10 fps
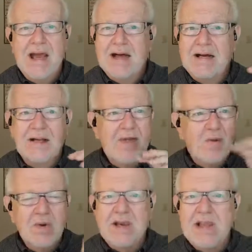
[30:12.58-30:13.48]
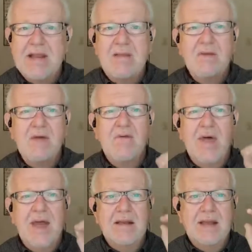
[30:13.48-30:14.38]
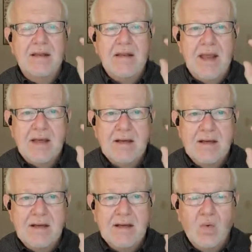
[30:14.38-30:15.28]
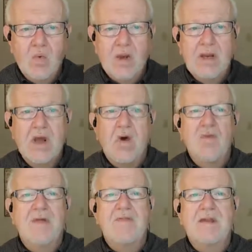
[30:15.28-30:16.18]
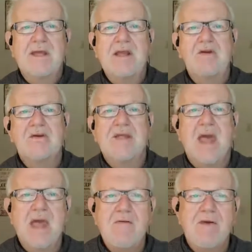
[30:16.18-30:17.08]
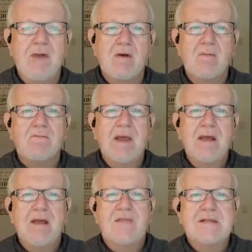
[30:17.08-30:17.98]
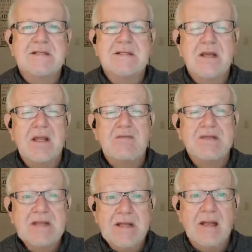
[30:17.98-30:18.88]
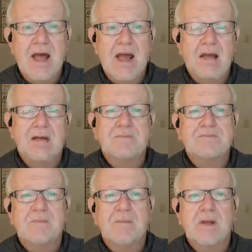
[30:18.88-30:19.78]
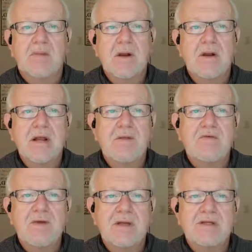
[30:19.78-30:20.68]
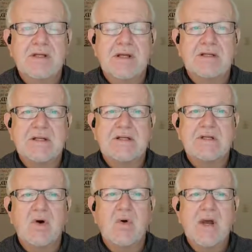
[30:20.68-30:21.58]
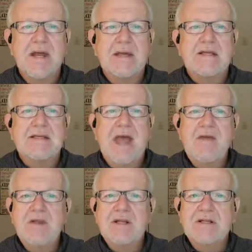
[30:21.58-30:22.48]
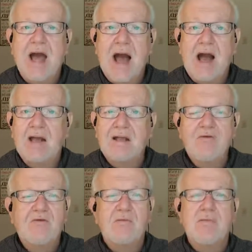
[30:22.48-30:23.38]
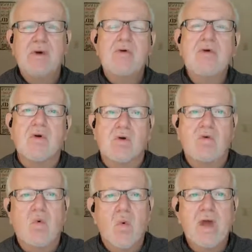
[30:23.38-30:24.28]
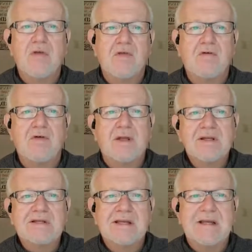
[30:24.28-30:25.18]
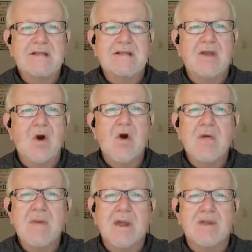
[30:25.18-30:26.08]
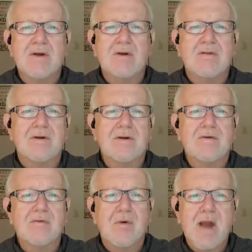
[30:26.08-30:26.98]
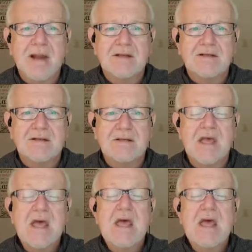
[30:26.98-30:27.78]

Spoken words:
They wouldn't let him do that, and we know that the leaders gave him the city of Ziklag there in the Philistines. And so David is highly familiar with the Philistines and the army and their practices.